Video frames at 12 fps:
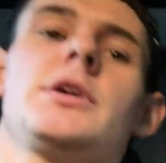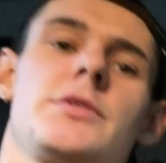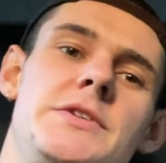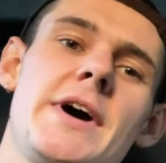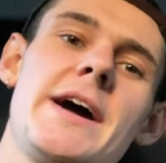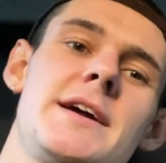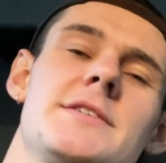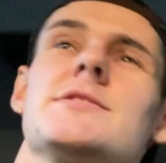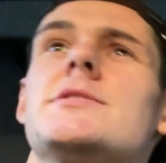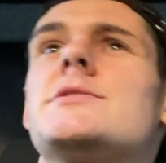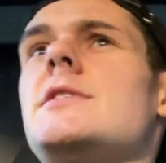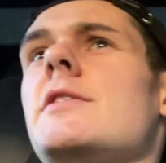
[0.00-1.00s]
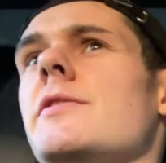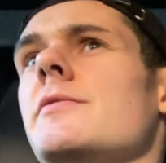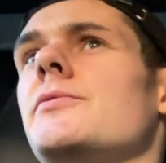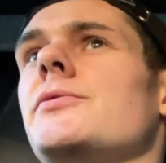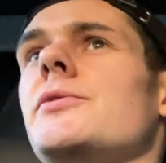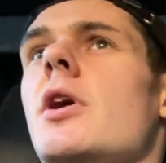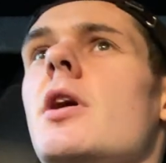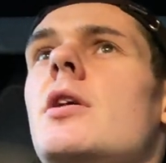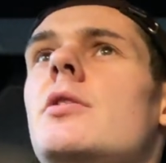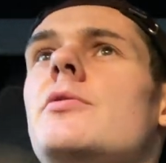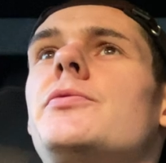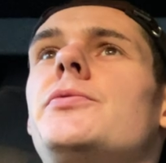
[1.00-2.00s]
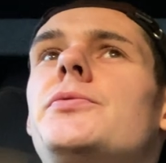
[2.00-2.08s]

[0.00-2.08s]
the date is the 7th of